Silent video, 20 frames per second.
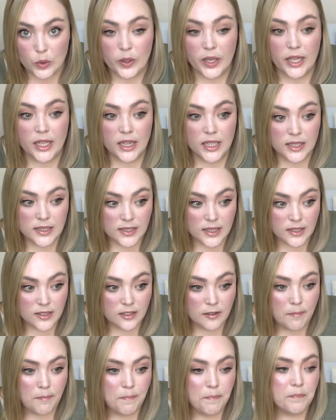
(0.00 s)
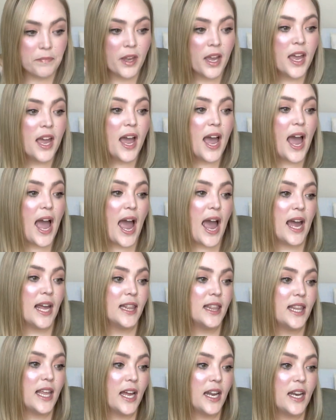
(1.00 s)
in the system.
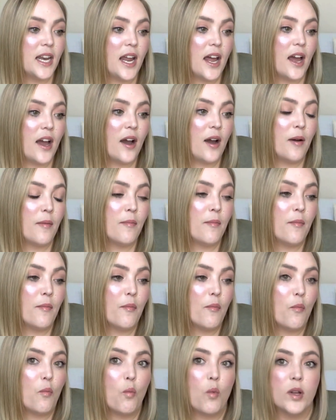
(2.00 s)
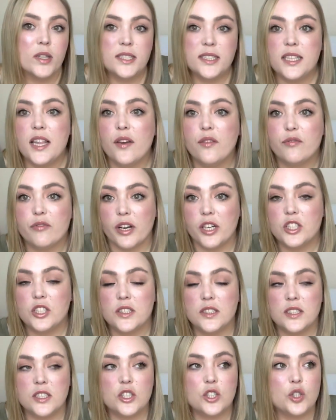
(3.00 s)
And then once they've
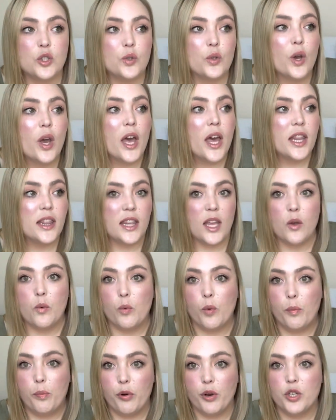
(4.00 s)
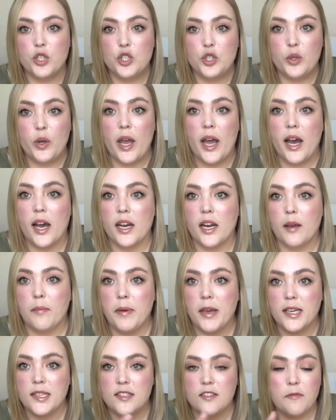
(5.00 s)
registered you, they will print you out a
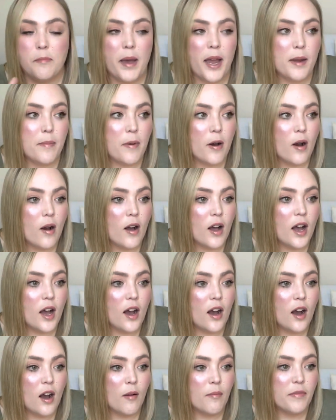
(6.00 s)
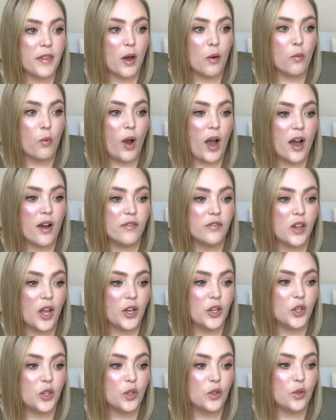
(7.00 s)
piece of paper that will have like
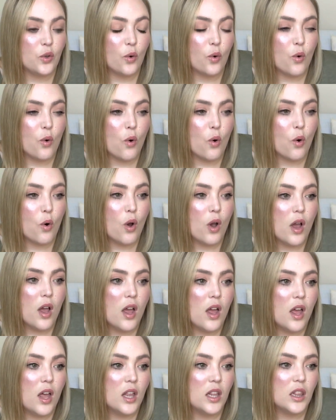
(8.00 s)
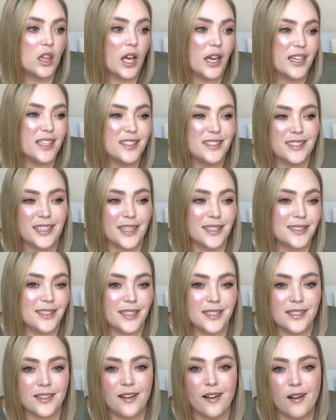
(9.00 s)
your like
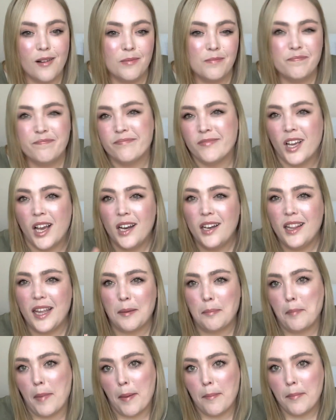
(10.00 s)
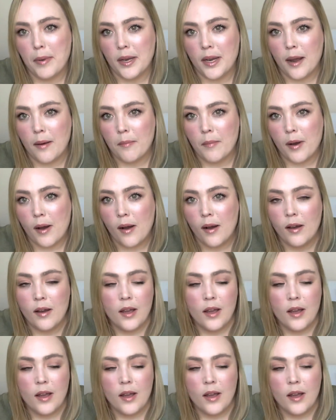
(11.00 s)
Saxenda kind of like member number,